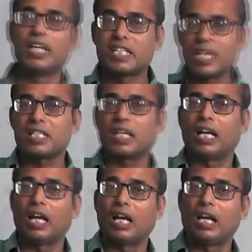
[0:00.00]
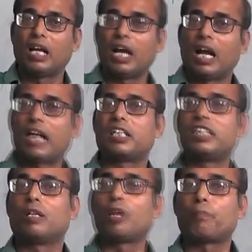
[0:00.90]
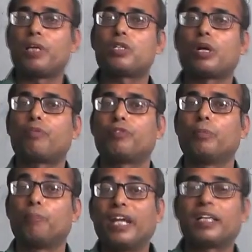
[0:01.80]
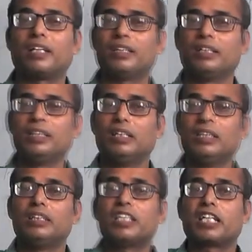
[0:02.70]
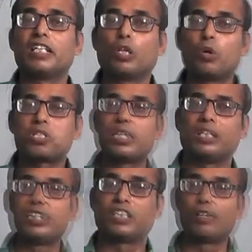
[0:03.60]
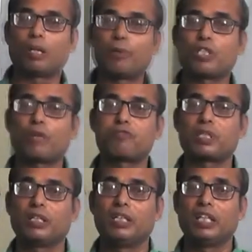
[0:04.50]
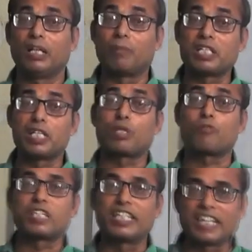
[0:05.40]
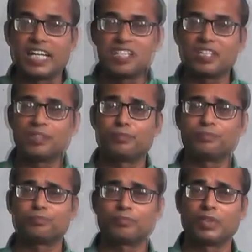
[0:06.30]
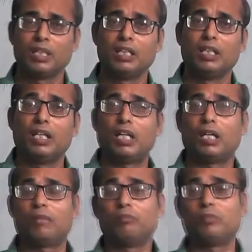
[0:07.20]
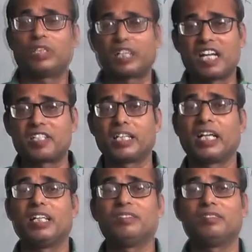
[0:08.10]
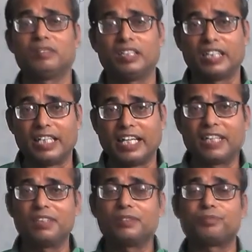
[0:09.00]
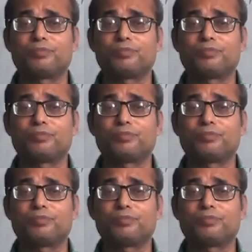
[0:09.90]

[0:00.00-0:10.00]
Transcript: reaches at the development of peak, this includes the development of emergence of cities, writing and reading,